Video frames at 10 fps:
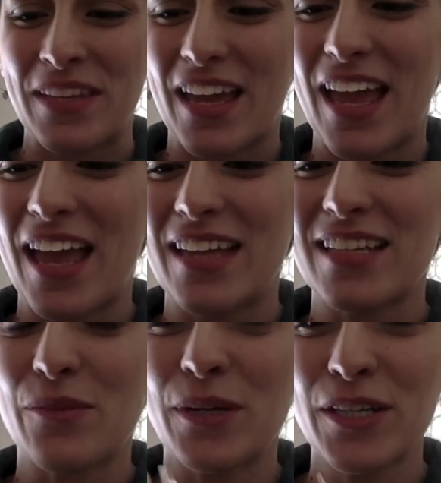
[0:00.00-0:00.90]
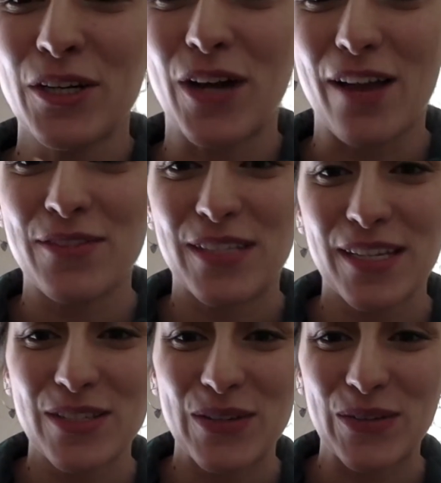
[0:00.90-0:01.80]
And on one of your craft
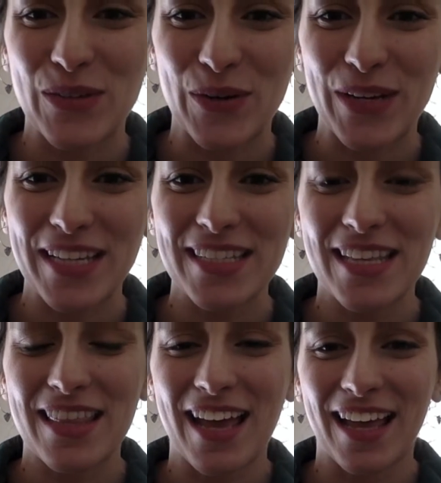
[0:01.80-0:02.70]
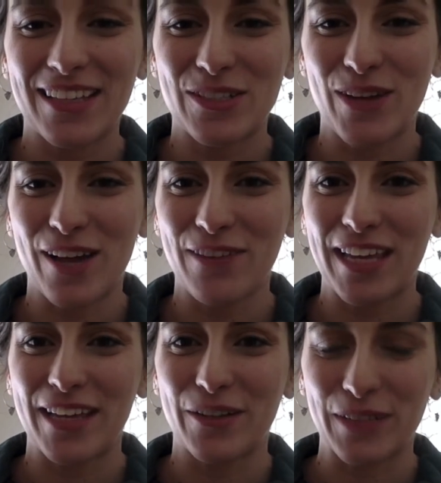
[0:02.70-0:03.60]
sticks, you'll notice that you have
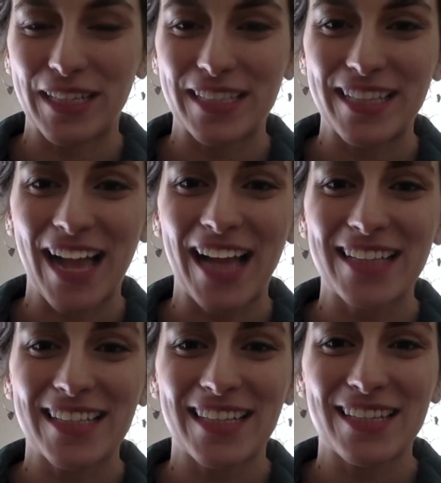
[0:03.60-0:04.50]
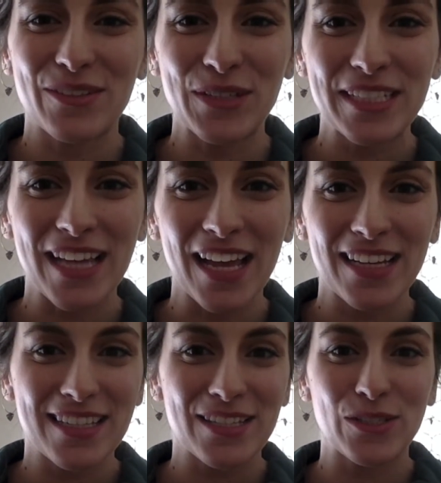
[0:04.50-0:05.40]
a green dot. And this green dot
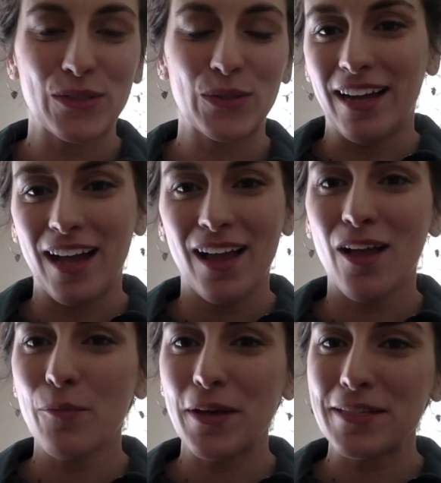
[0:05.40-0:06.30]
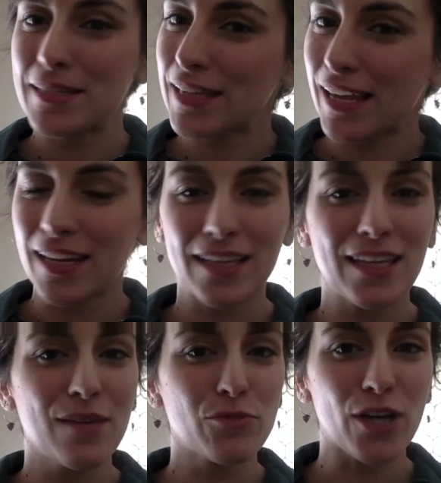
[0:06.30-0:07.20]
is to help us kind of
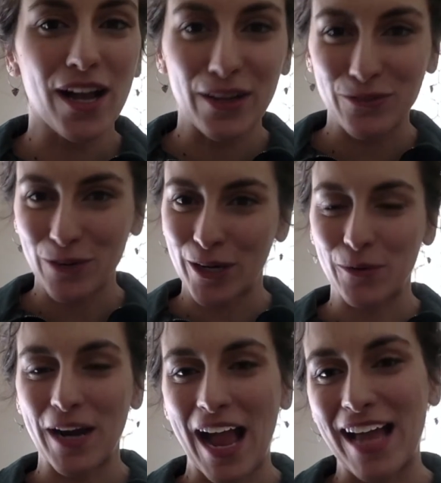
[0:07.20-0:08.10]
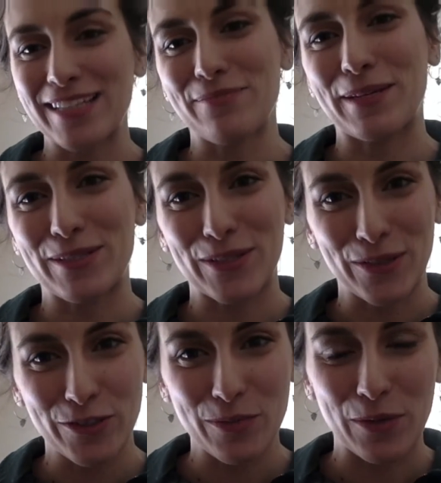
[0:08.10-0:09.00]
keep track of where we're at, because you're
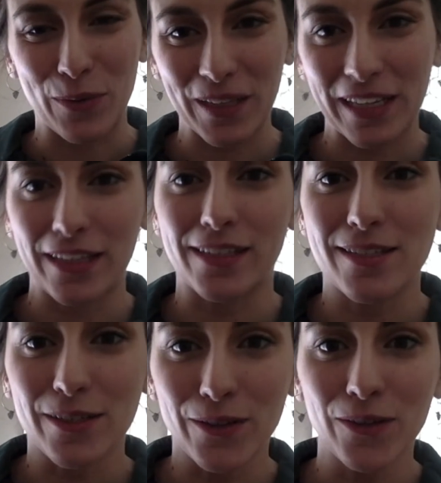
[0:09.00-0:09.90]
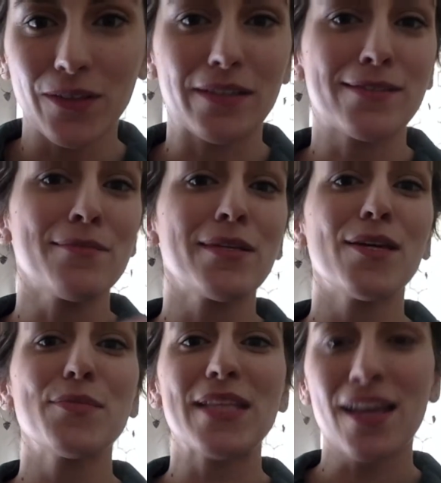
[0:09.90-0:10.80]
going to be working in a circle, and
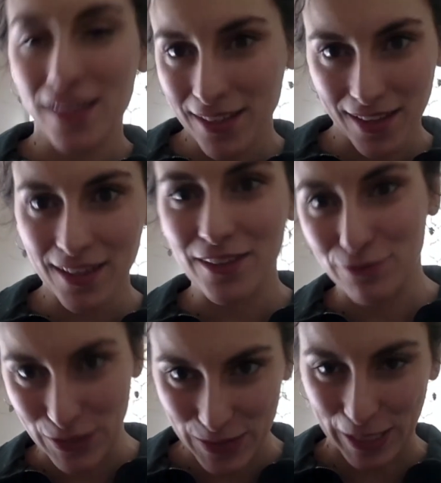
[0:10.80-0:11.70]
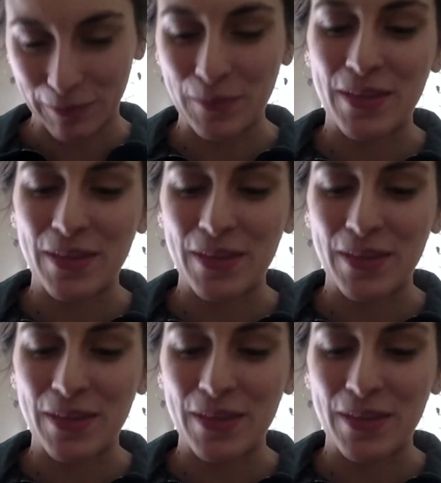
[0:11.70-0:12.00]
sometimes that can get confusing.